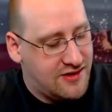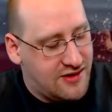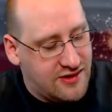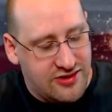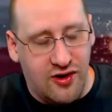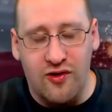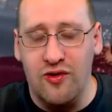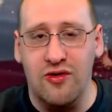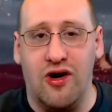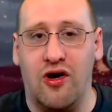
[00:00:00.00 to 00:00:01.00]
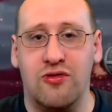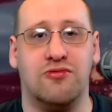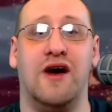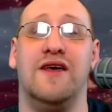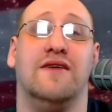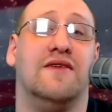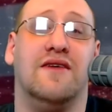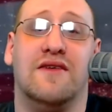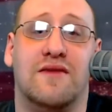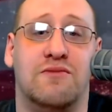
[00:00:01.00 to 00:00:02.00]
The whole alt-right
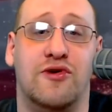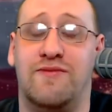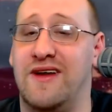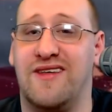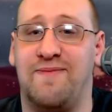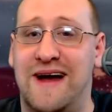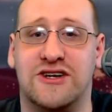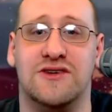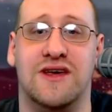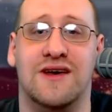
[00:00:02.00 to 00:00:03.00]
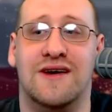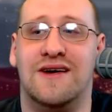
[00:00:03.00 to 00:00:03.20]
movement especially